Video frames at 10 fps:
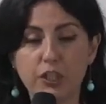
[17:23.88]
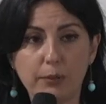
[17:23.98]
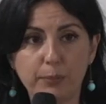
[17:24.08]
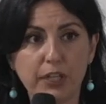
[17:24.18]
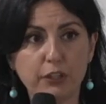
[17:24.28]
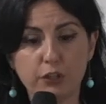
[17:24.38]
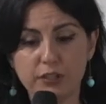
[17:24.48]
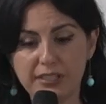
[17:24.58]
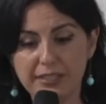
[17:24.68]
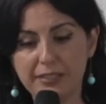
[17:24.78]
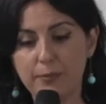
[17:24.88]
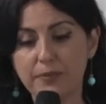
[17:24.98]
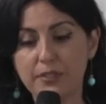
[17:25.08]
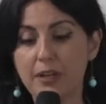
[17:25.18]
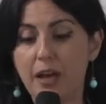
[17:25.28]
child protection
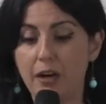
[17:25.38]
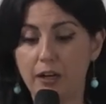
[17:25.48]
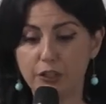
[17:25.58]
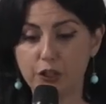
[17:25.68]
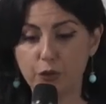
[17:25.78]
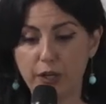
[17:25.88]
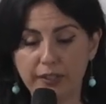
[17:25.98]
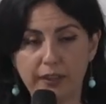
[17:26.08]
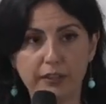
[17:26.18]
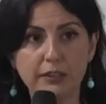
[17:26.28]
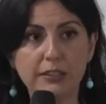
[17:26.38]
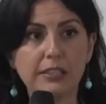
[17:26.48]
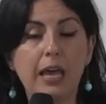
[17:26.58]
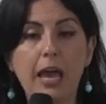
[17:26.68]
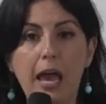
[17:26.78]
systems are strengthened